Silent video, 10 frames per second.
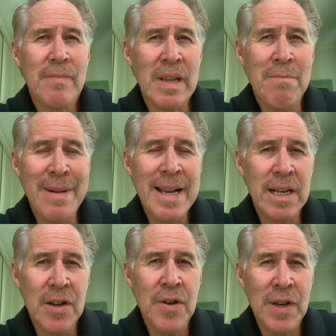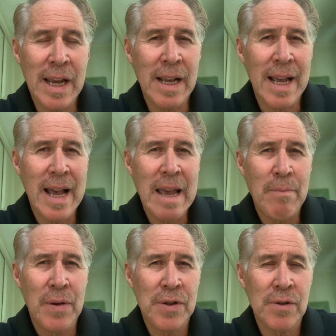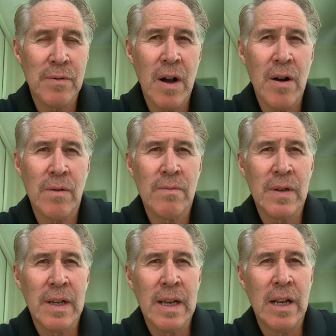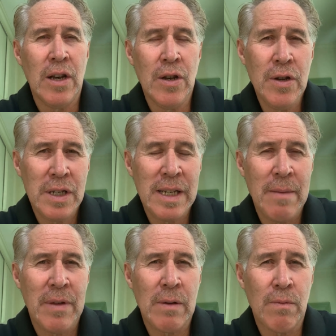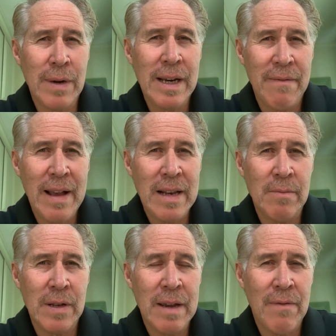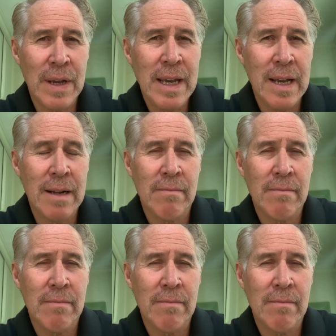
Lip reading: Make learning a personal goal. Learn something really valuable every year.